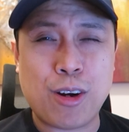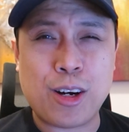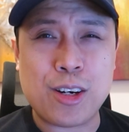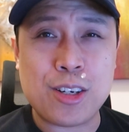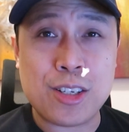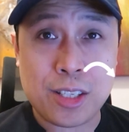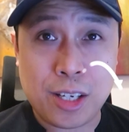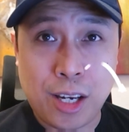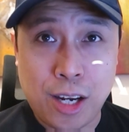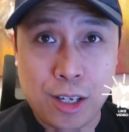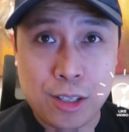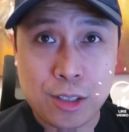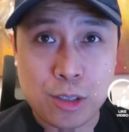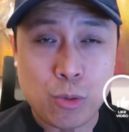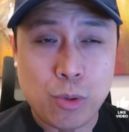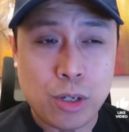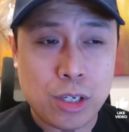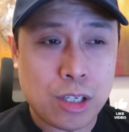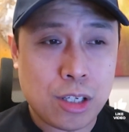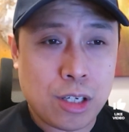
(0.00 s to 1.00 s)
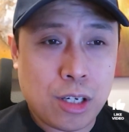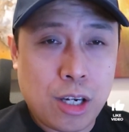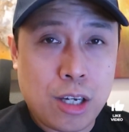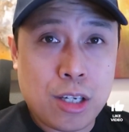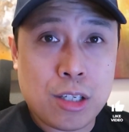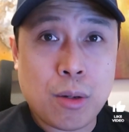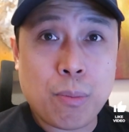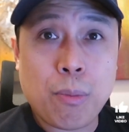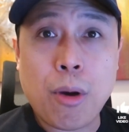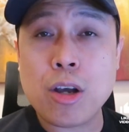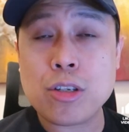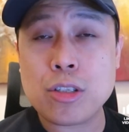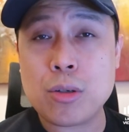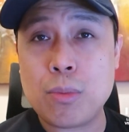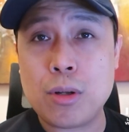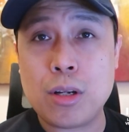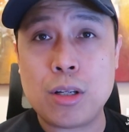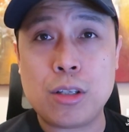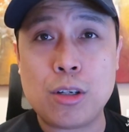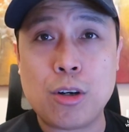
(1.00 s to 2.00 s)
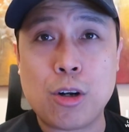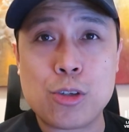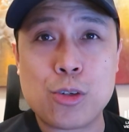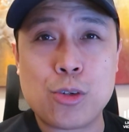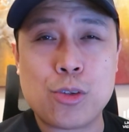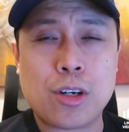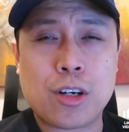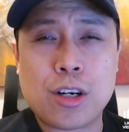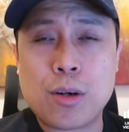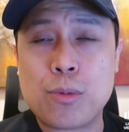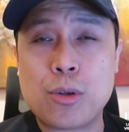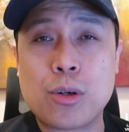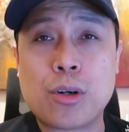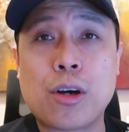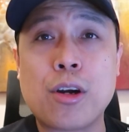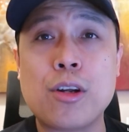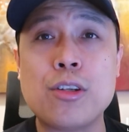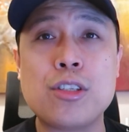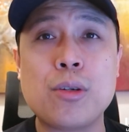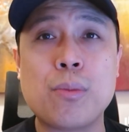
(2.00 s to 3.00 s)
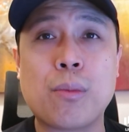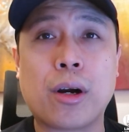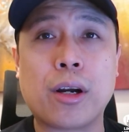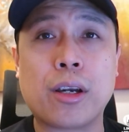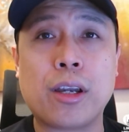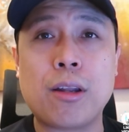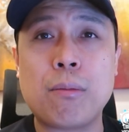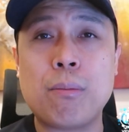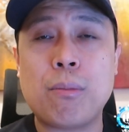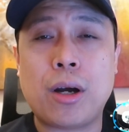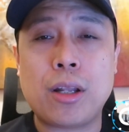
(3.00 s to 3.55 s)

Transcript: large gains, which is a possibility also in the cryptocurrency market.